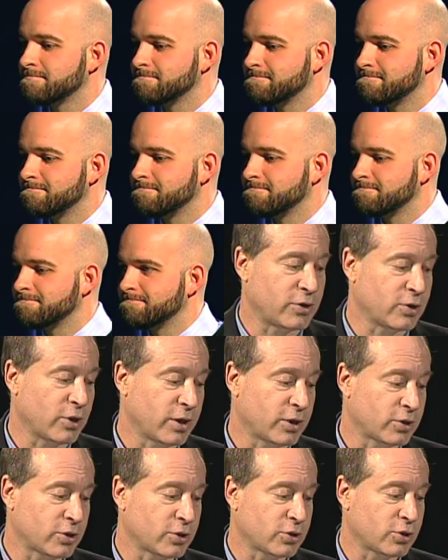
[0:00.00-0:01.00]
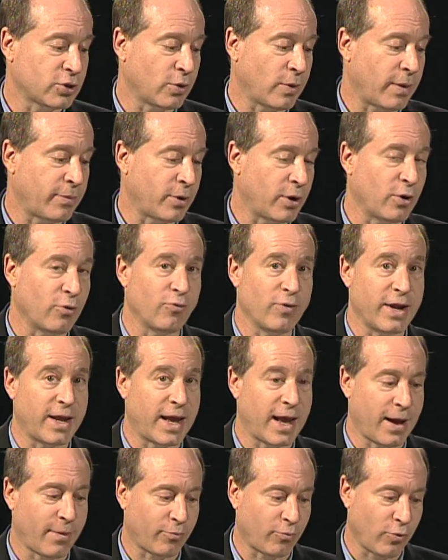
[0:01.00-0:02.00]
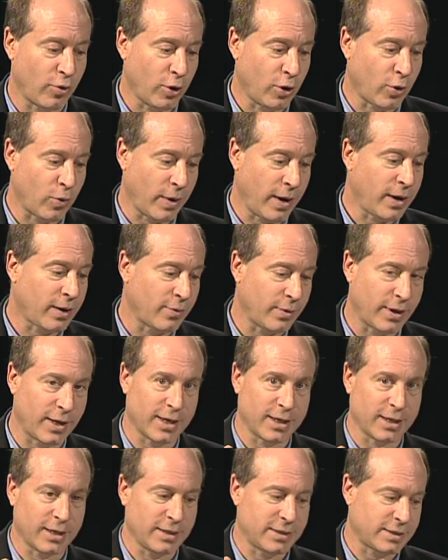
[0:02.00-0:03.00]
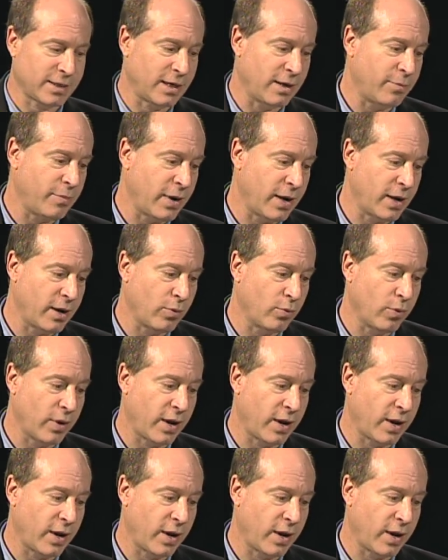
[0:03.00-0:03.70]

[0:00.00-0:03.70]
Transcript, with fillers: Perfect, Josh. So I'm going to recap real quick. We get less than a minute.